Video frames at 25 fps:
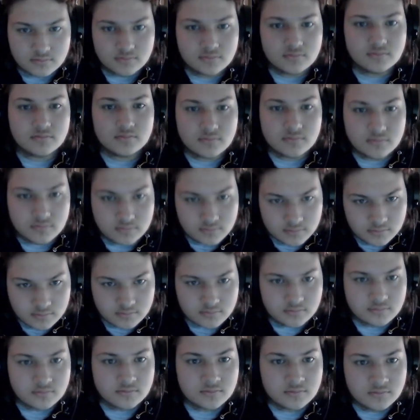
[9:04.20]
hypocrite. How
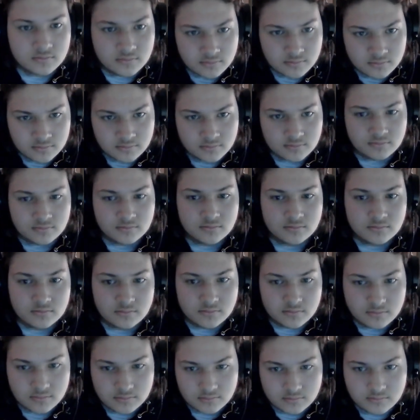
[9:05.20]
can you sit there with a
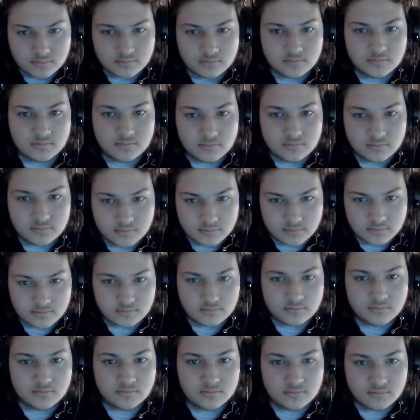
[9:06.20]
smile on and tell me
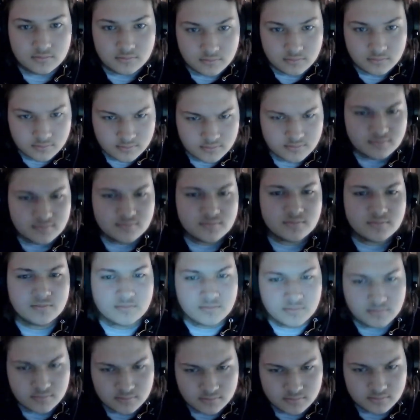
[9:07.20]
that I'm sick?
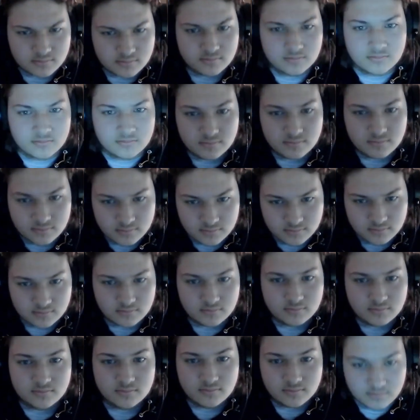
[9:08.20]
Sick
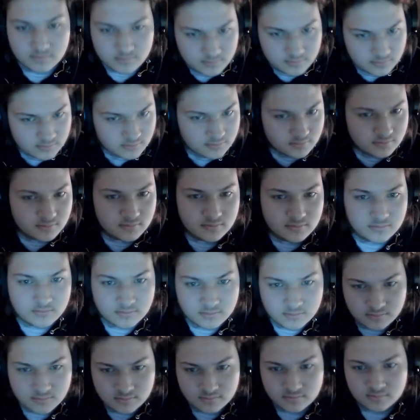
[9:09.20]
boy, looking for a
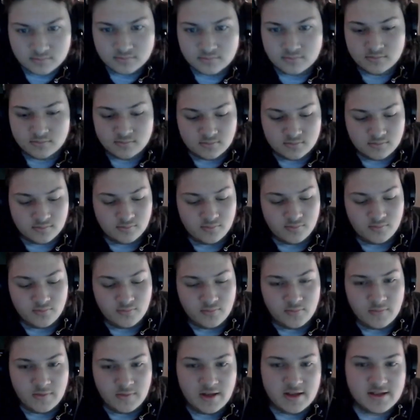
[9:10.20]
fix, boy.
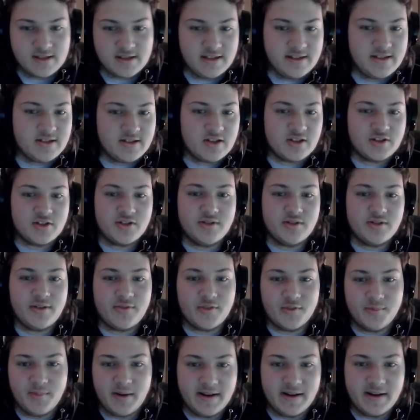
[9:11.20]
See, these are two
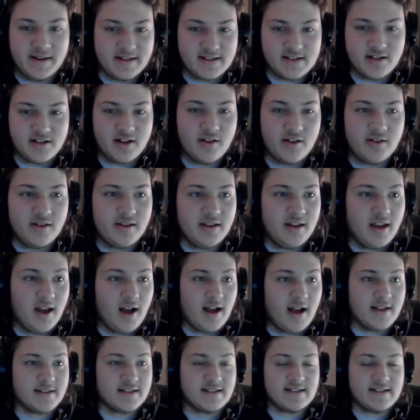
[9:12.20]
different meanings, you know.
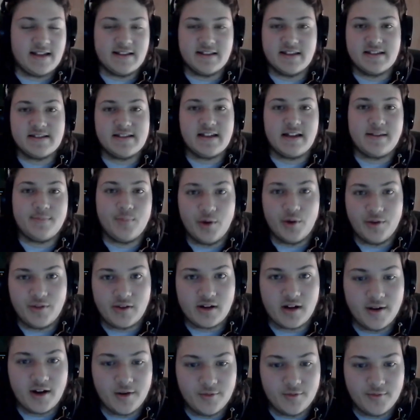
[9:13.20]
As I said, the sick boy, the
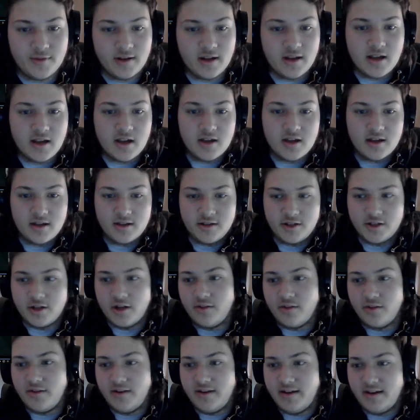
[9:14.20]
kind of, you
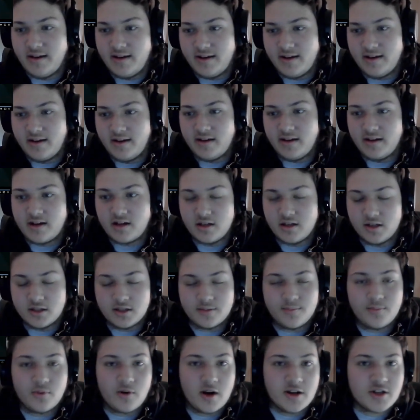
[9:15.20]
know, the kind of
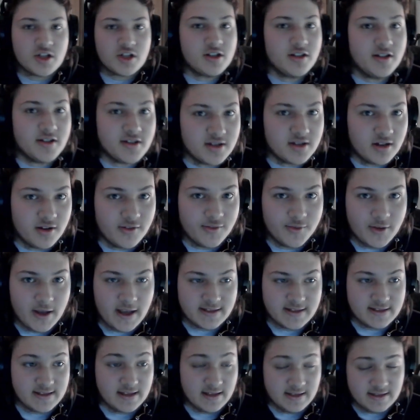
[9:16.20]
depression and stuff.
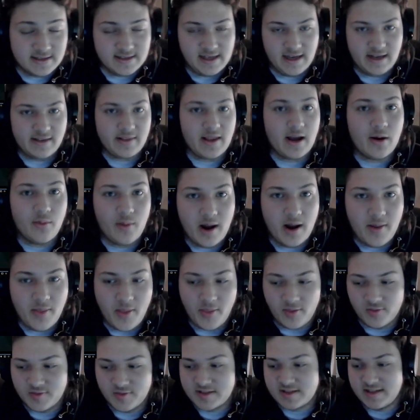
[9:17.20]
As sick that way, and
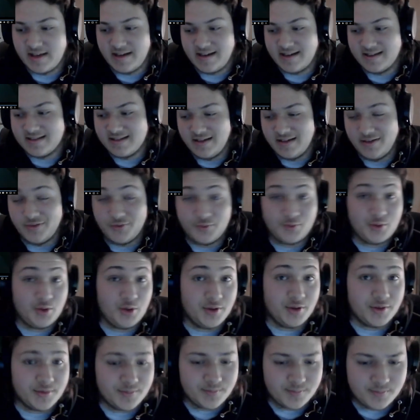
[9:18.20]
then sick as in
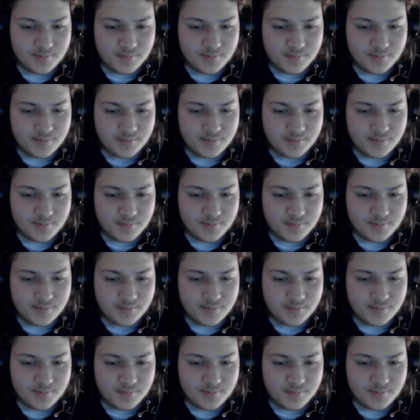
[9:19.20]
good.